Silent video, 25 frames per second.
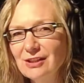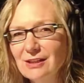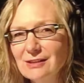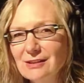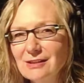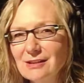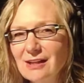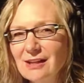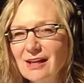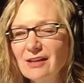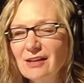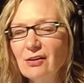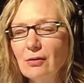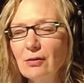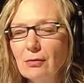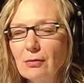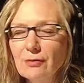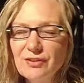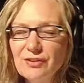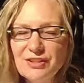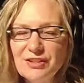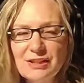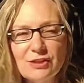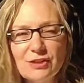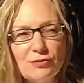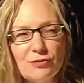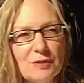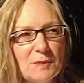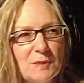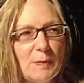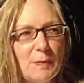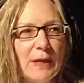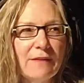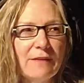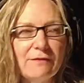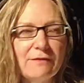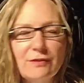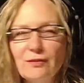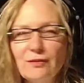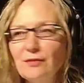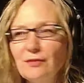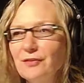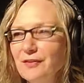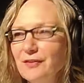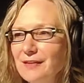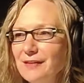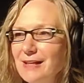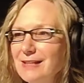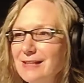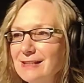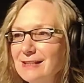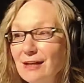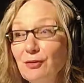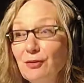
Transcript: it's like, oh, they're disrespectful, they're this.